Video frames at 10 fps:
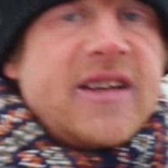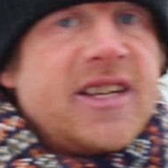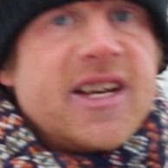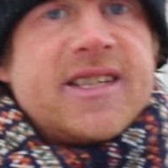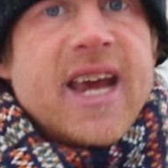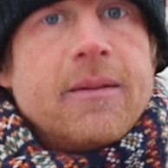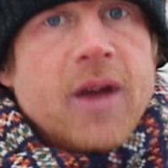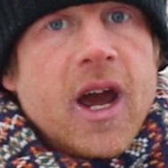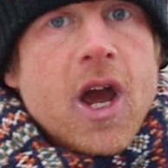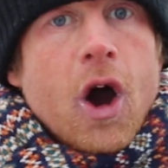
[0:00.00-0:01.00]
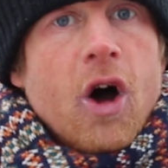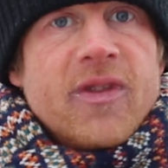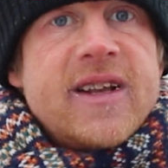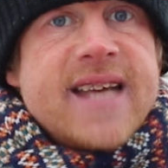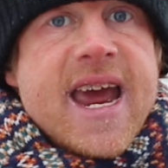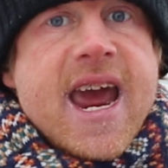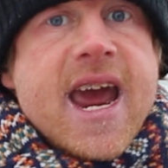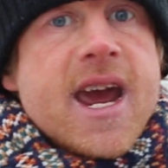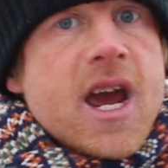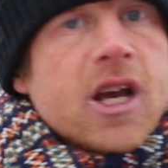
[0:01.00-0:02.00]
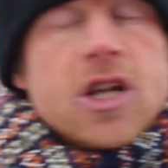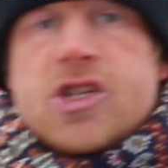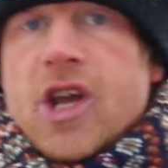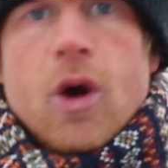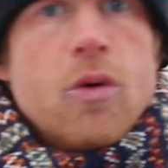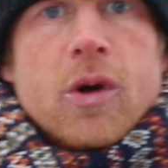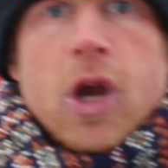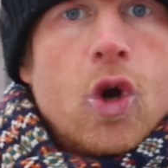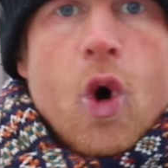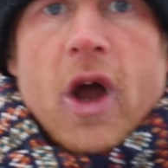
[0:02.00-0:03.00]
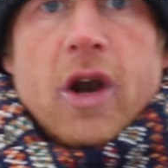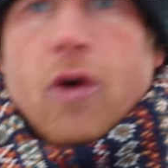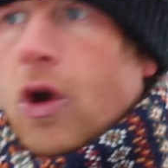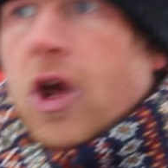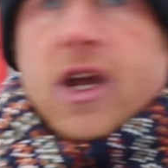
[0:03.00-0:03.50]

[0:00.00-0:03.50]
this is a team that, on the day, can do, can go on a run